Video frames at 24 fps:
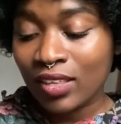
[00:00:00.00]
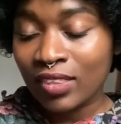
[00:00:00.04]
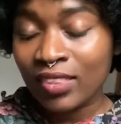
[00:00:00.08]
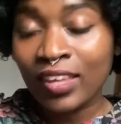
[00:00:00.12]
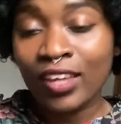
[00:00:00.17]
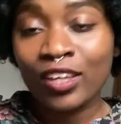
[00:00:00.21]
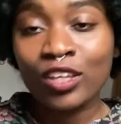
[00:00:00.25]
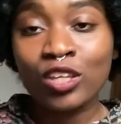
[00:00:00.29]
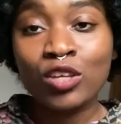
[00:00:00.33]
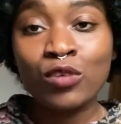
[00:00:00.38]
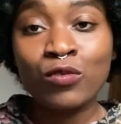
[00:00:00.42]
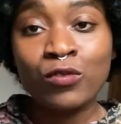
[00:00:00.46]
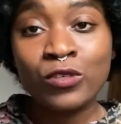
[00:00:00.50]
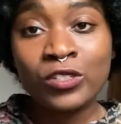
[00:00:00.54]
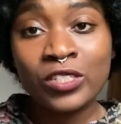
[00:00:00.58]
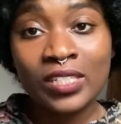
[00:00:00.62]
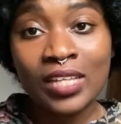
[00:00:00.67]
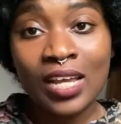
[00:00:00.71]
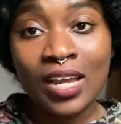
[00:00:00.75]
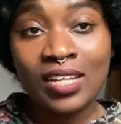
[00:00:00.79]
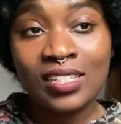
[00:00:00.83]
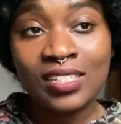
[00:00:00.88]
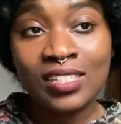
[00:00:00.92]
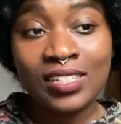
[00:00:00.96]
thank you for
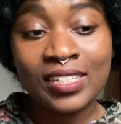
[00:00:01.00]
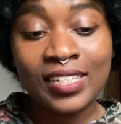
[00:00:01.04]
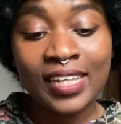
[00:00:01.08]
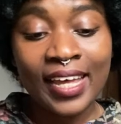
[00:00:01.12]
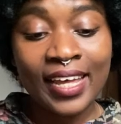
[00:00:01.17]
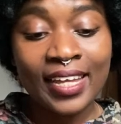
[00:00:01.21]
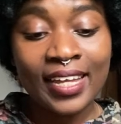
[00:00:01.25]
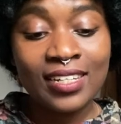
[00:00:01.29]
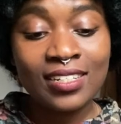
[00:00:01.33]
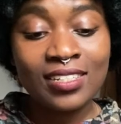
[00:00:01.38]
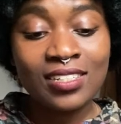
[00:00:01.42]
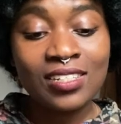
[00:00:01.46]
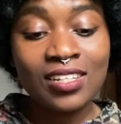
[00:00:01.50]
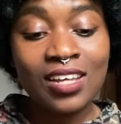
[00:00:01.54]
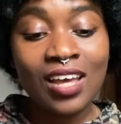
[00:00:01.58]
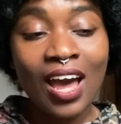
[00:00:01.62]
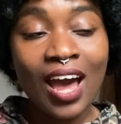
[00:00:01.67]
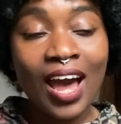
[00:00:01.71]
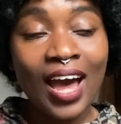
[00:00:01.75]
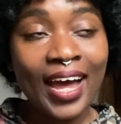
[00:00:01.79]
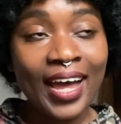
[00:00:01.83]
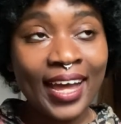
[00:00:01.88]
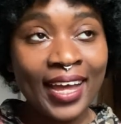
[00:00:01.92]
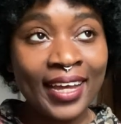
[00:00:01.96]
staying till the end.
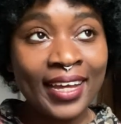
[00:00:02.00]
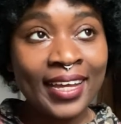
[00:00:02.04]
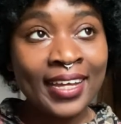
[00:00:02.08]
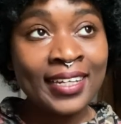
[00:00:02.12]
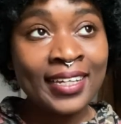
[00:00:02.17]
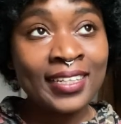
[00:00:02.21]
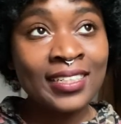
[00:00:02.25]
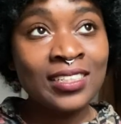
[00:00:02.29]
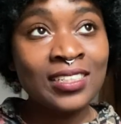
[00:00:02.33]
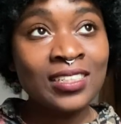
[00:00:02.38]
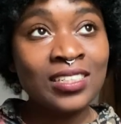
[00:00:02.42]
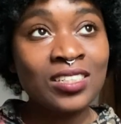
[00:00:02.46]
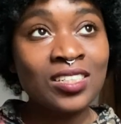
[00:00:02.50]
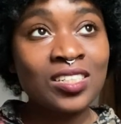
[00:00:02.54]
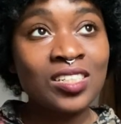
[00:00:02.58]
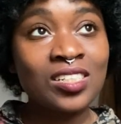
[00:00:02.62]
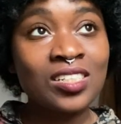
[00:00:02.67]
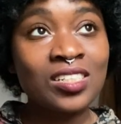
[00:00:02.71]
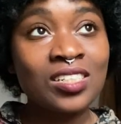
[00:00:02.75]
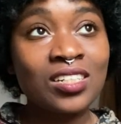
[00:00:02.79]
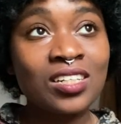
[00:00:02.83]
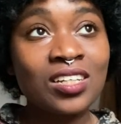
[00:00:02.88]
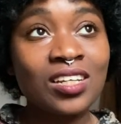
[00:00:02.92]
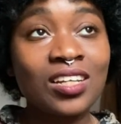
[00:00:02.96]
And
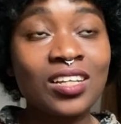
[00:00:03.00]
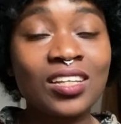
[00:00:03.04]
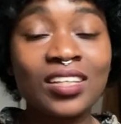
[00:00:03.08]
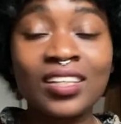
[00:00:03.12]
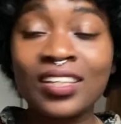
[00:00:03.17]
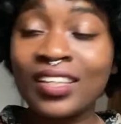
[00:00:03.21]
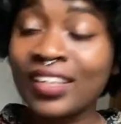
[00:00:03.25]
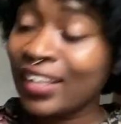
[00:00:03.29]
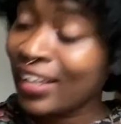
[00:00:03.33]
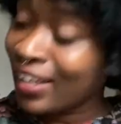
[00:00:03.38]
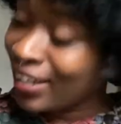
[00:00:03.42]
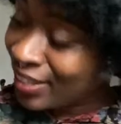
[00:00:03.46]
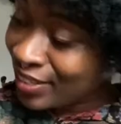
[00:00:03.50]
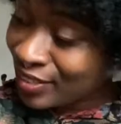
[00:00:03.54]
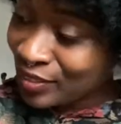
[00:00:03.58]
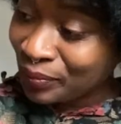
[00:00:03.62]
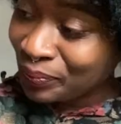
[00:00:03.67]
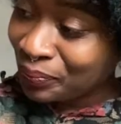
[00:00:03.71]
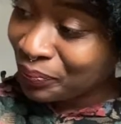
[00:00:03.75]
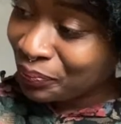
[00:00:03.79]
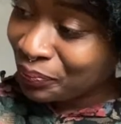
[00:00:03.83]
yeah,